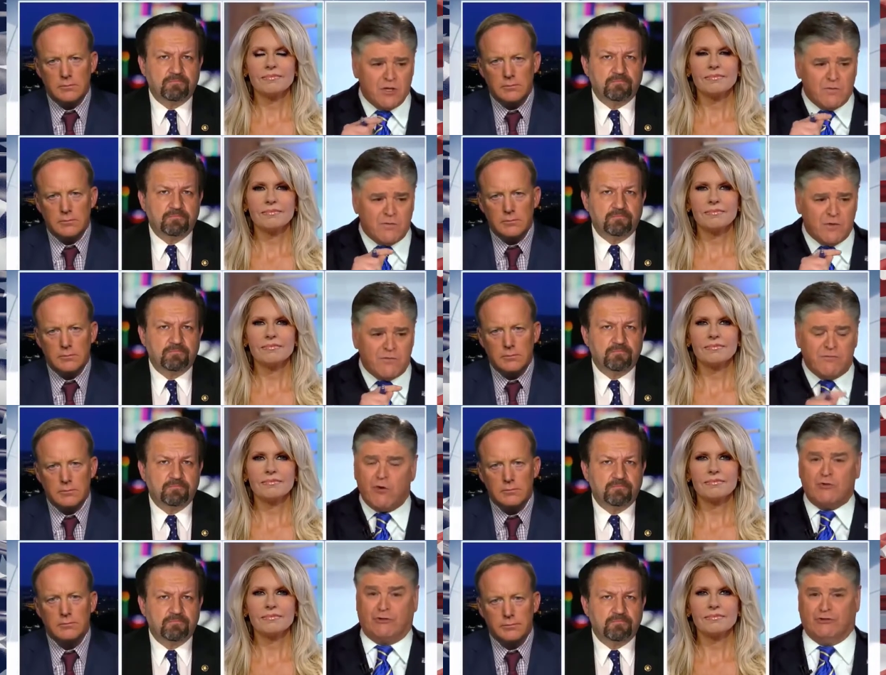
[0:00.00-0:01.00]
Speaker 1: the, the
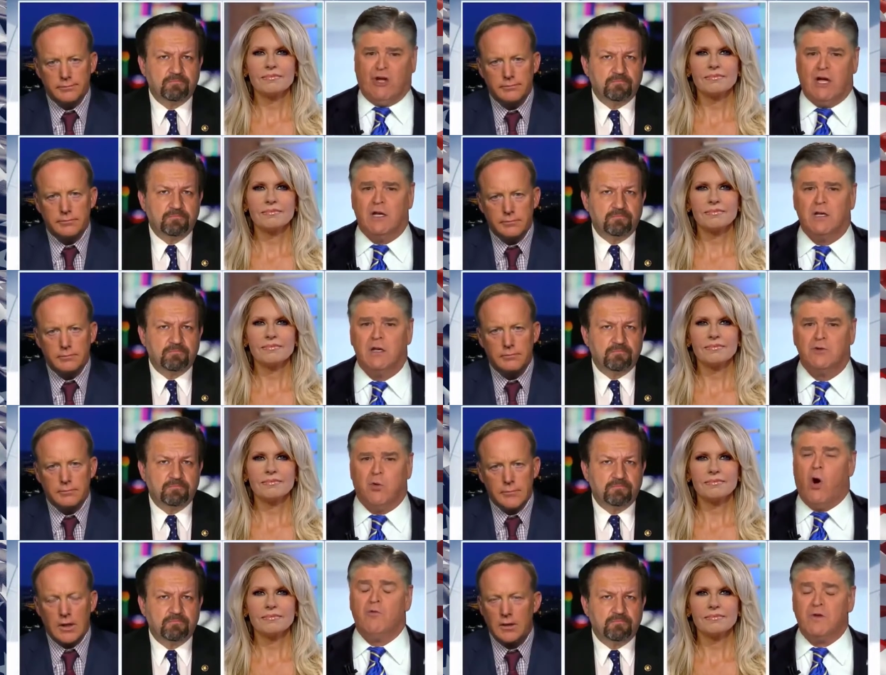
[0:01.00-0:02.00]
first son,
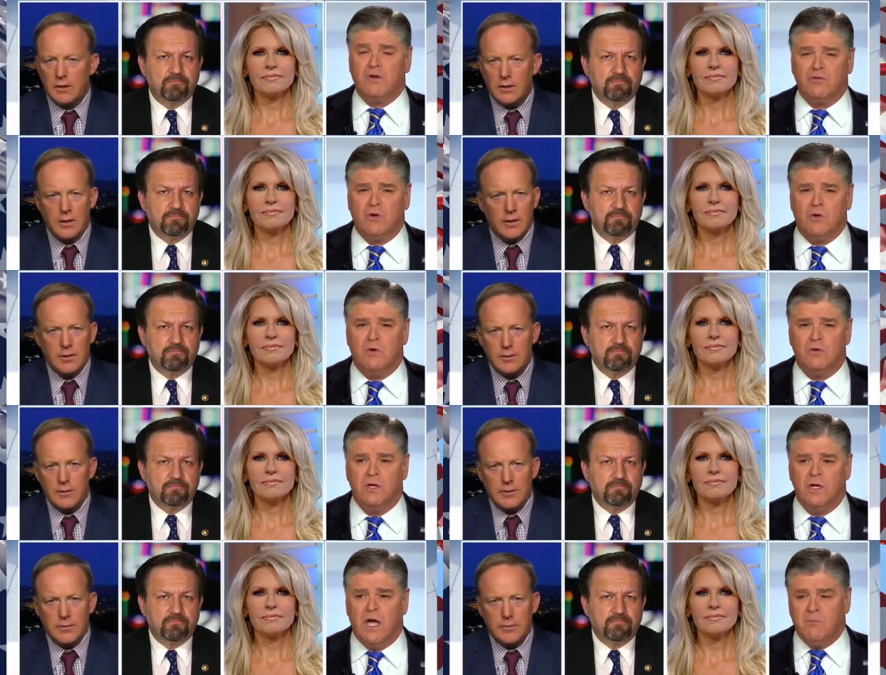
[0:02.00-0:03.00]
12 years old,
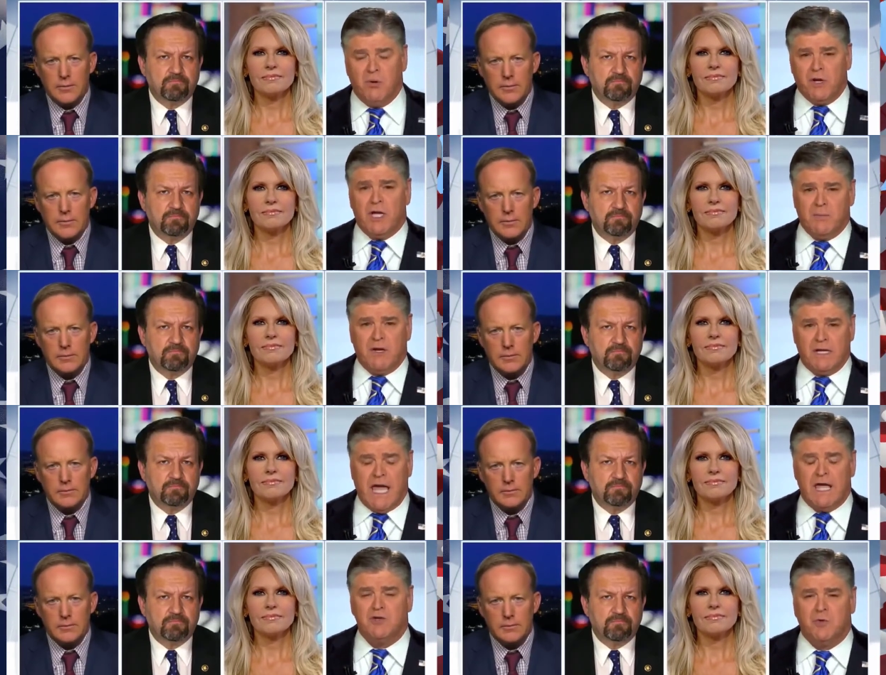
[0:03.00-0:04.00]
and putting him in a
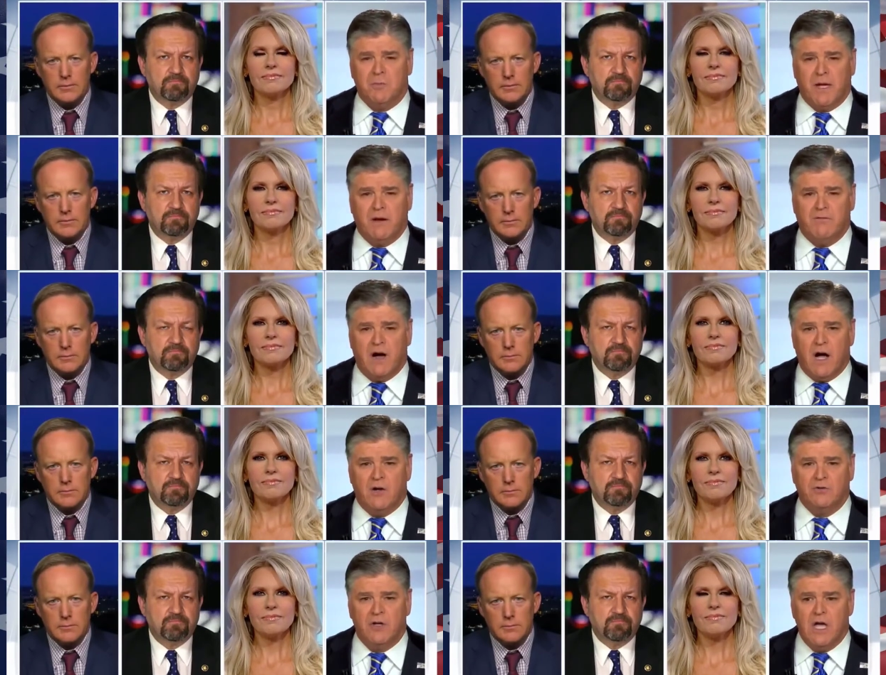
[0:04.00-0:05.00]
cage with
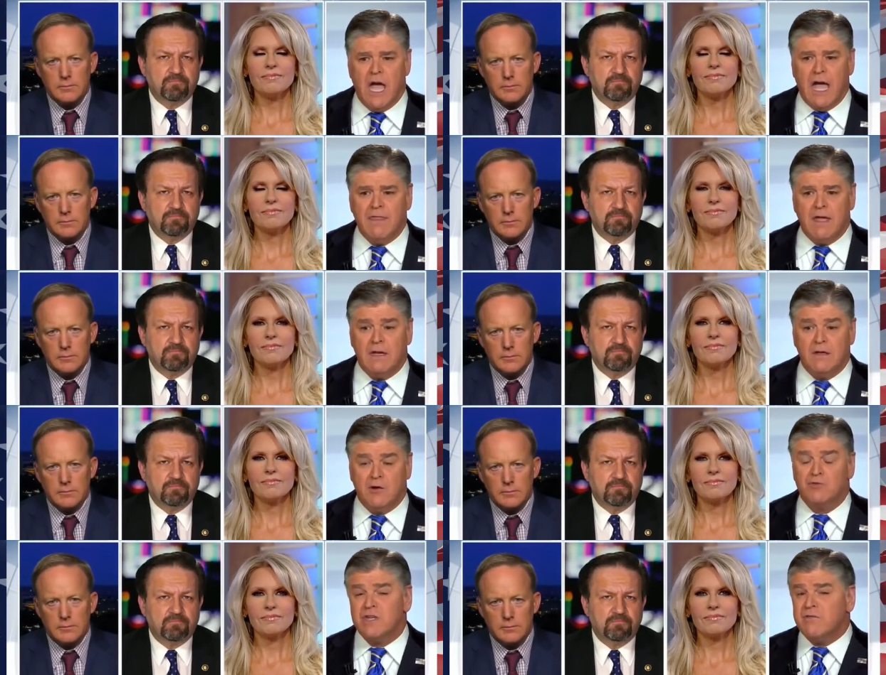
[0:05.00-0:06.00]
pedophiles. And then there
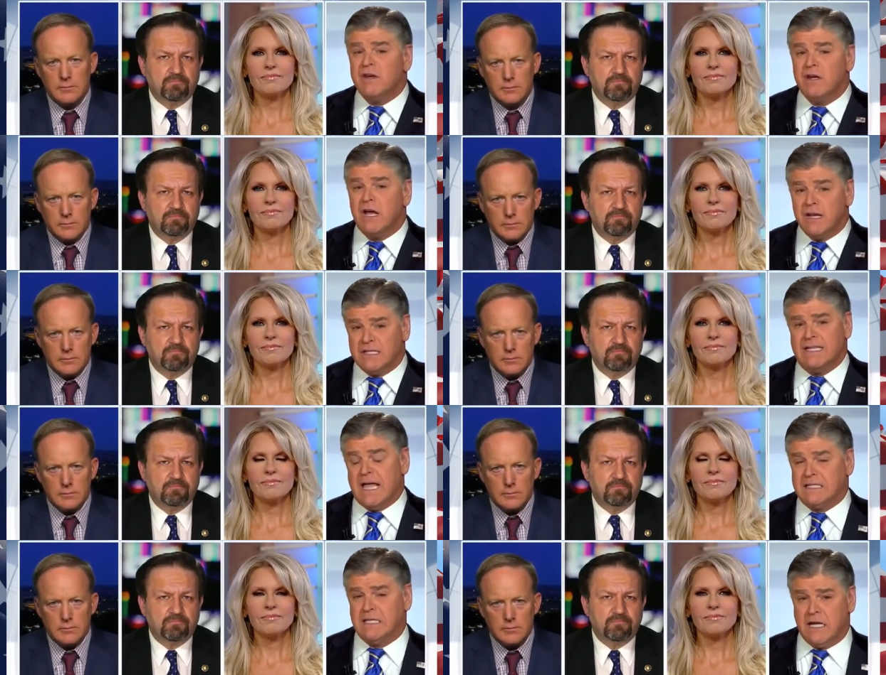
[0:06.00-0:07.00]
was even an
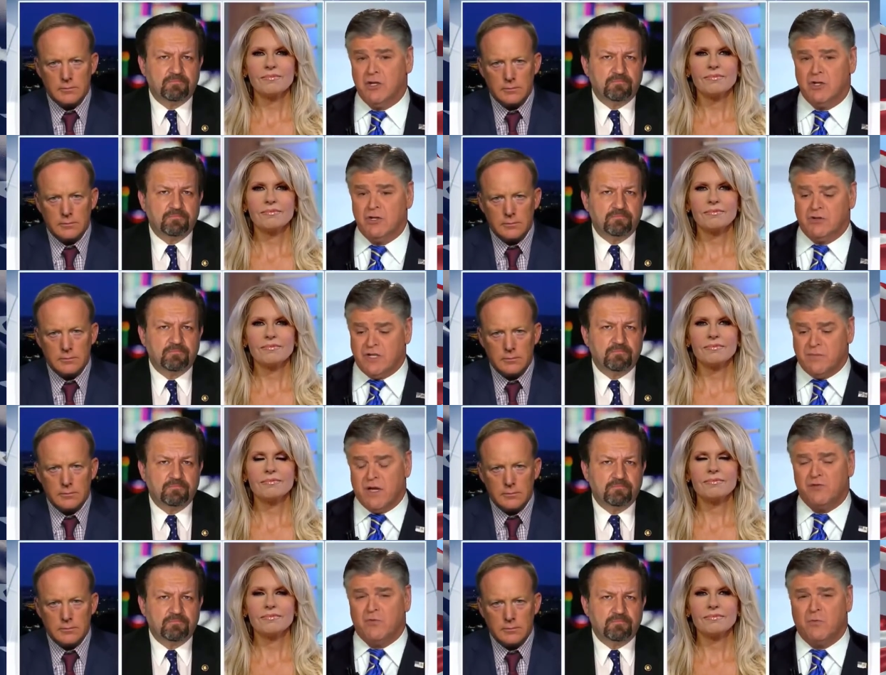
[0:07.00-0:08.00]
assassination.
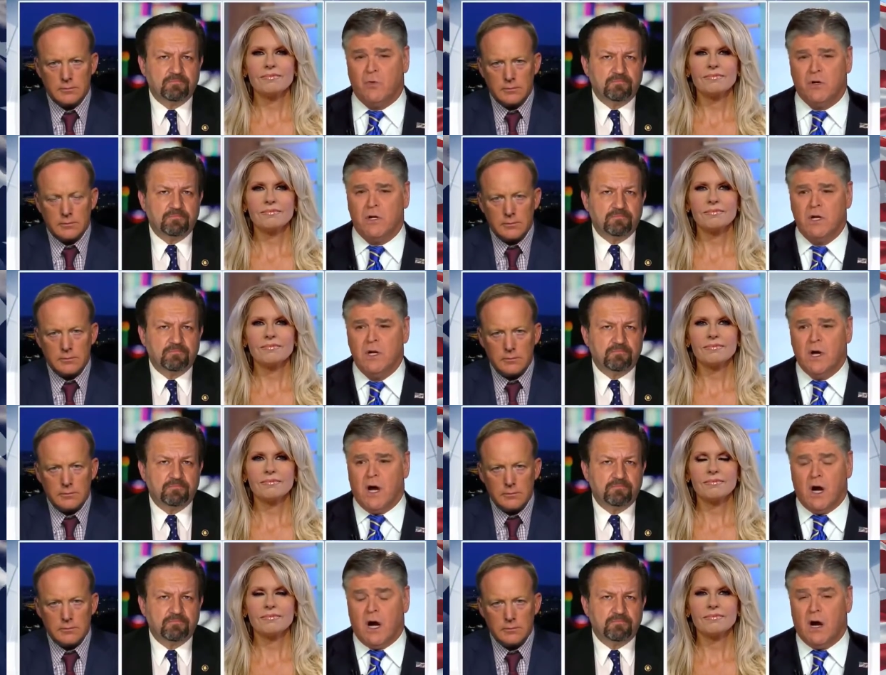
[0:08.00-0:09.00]
CBS reported
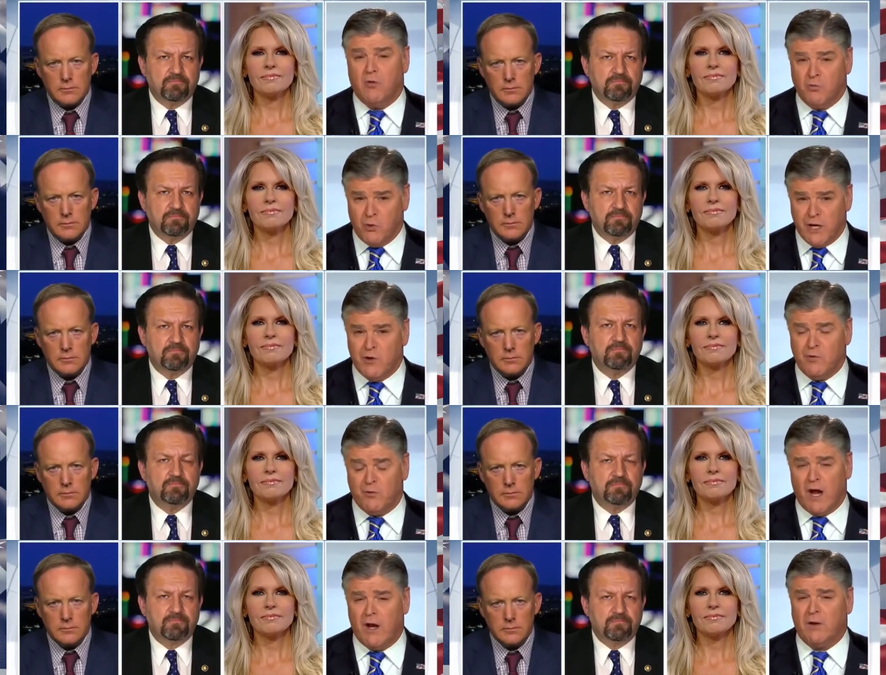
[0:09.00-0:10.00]
uh, a real
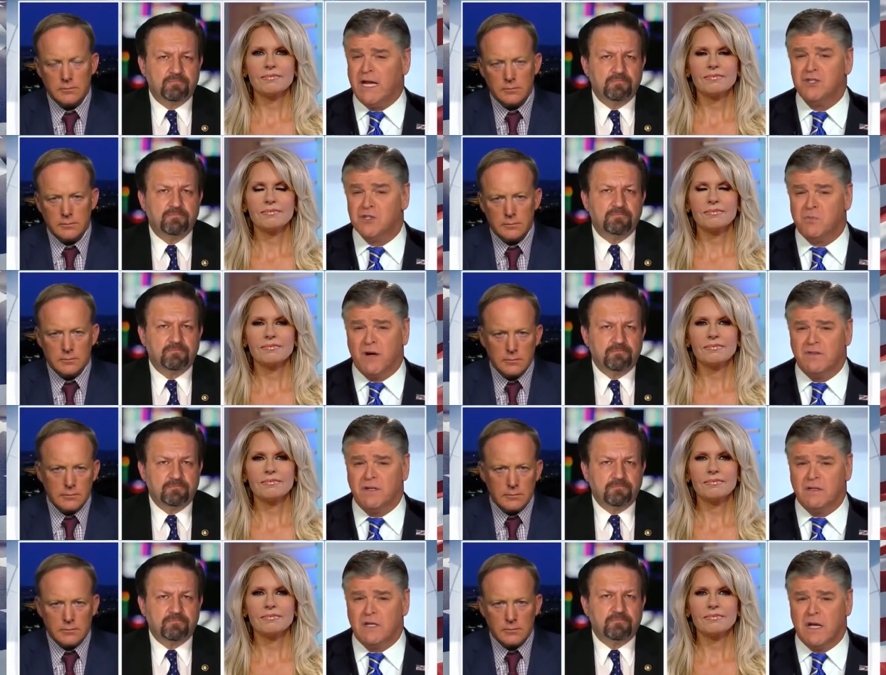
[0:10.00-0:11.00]
threat against the
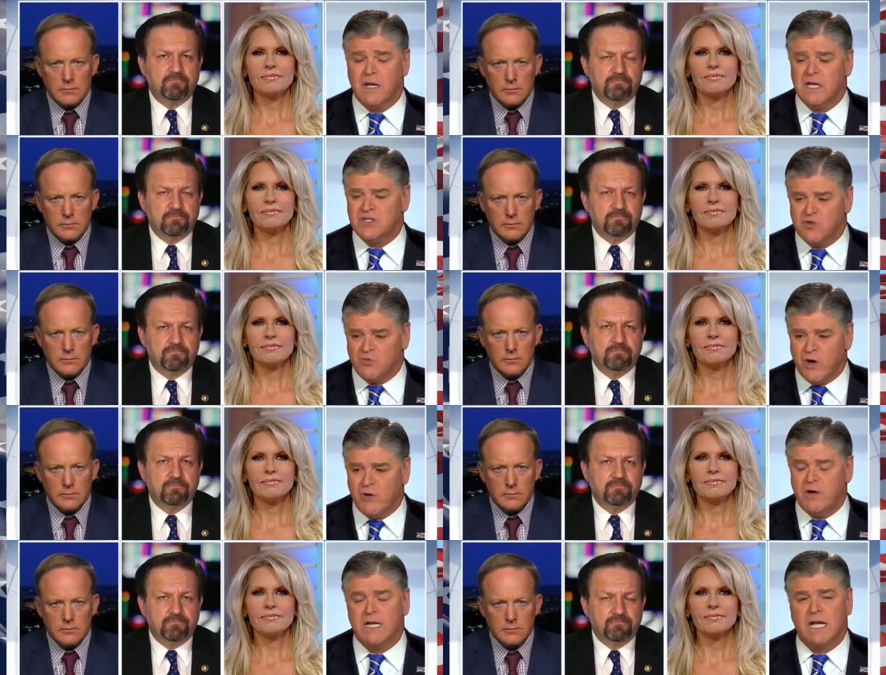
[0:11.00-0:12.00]
president today. Is the
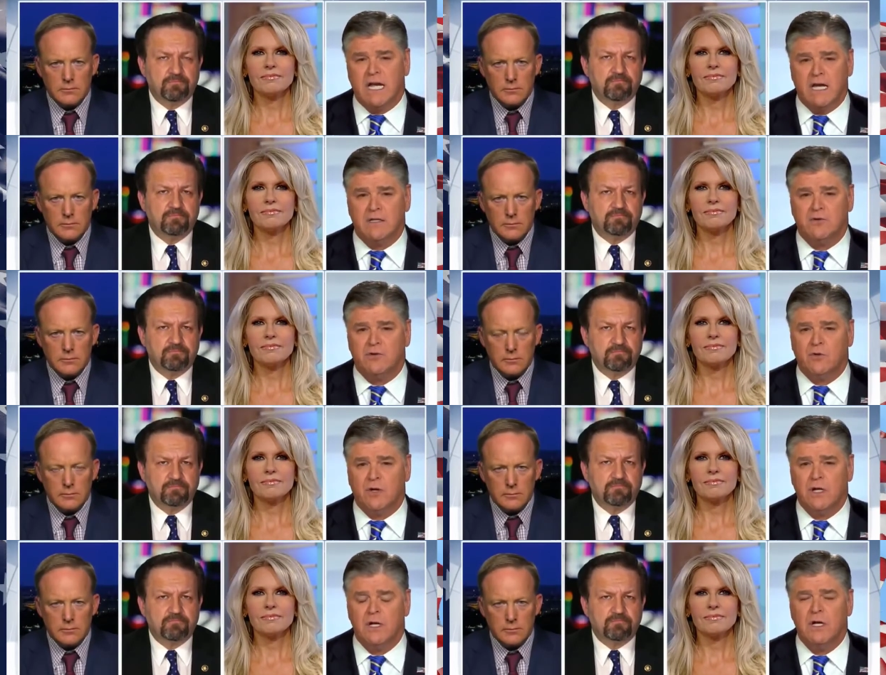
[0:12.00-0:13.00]
rhetoric connected to
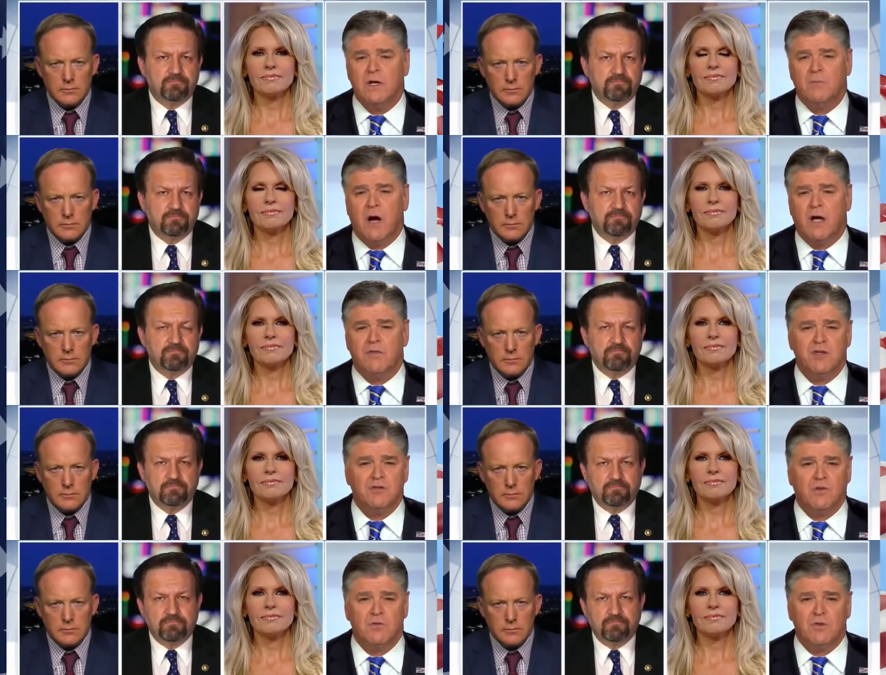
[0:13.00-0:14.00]
it by
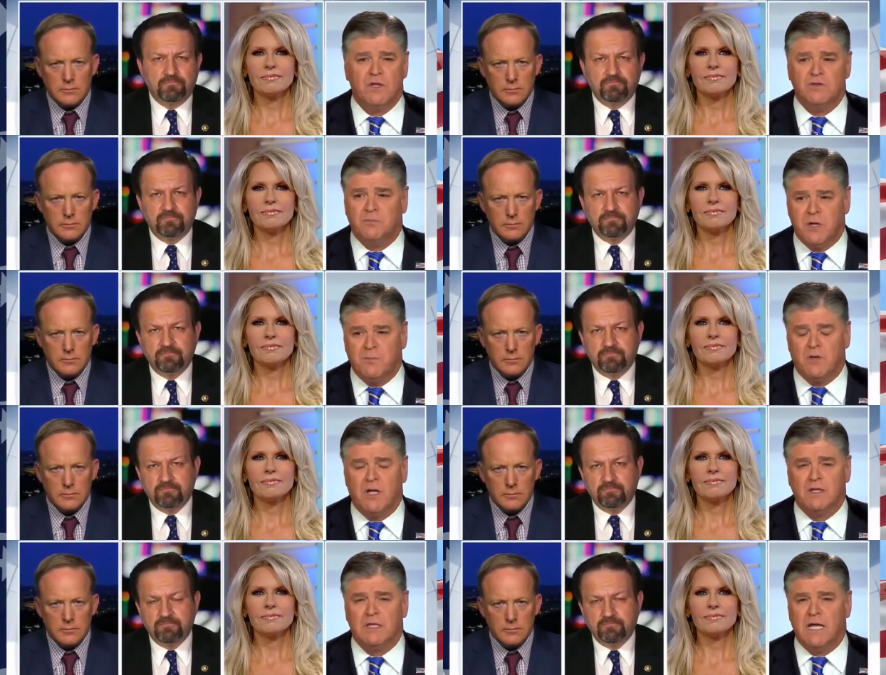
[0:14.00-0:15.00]
these, these people on the